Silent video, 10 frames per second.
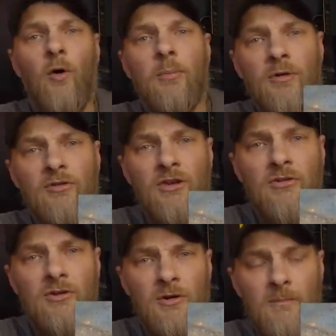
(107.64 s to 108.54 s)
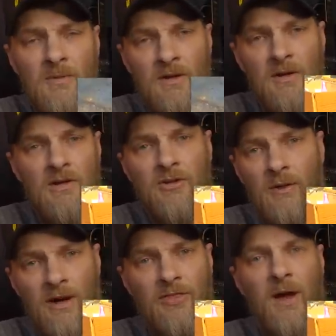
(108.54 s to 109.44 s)
whole procedure. So
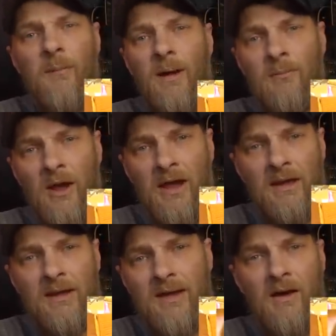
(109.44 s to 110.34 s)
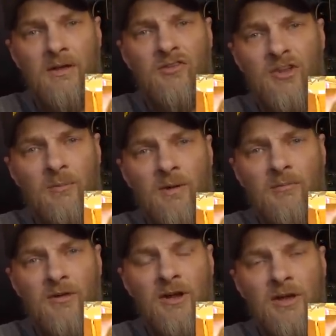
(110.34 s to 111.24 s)
I thought by breaking it down in
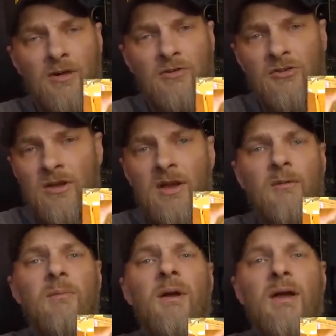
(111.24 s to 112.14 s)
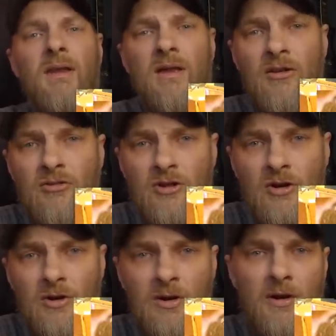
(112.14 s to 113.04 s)
separate videos, it would make it
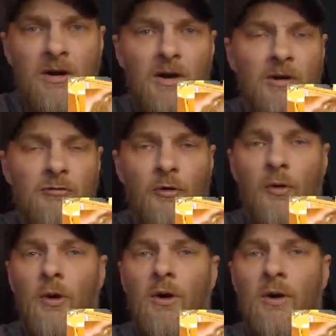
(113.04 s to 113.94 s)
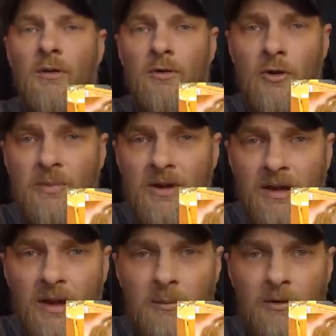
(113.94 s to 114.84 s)
easier for new
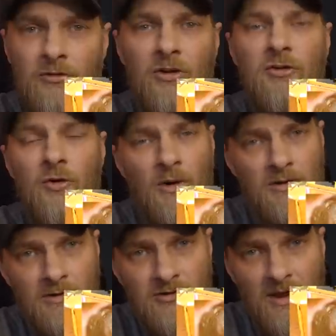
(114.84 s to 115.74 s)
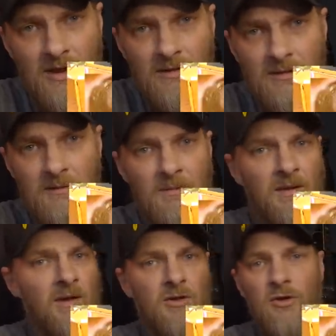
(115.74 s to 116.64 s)
beekeepers to understand.
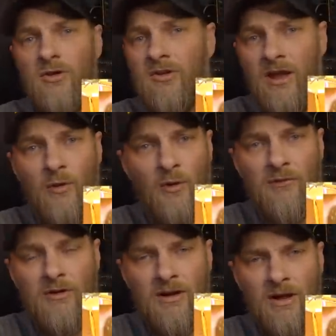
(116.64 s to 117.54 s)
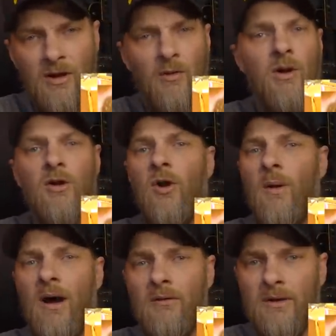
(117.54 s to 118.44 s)
You can take one video, go
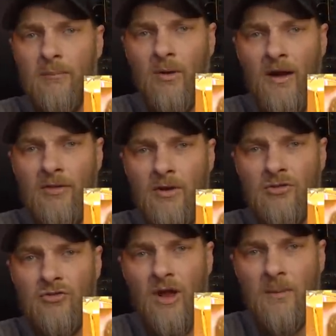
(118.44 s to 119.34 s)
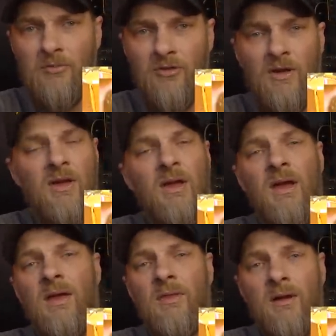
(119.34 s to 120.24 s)
out and apply those steps,
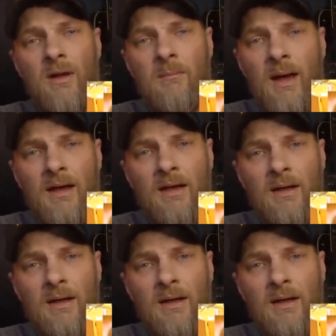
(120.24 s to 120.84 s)
and then come back